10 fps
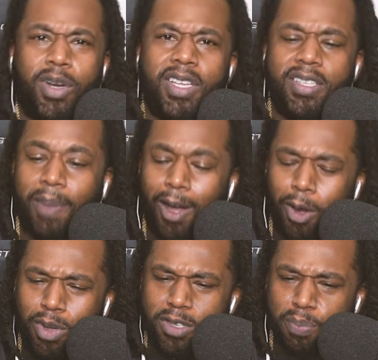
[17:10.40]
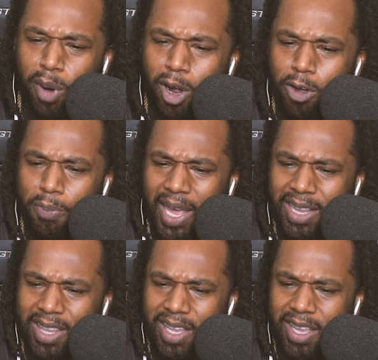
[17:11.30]
Were they, Bone was broke
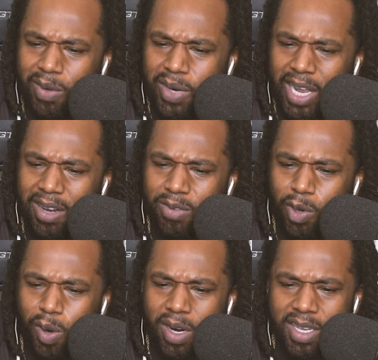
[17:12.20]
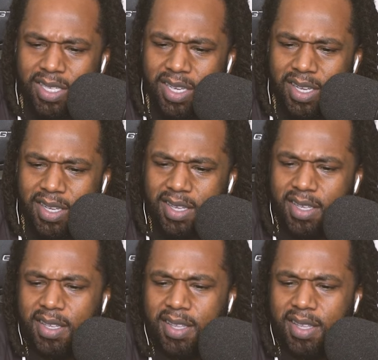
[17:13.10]
back then when they recorded this song?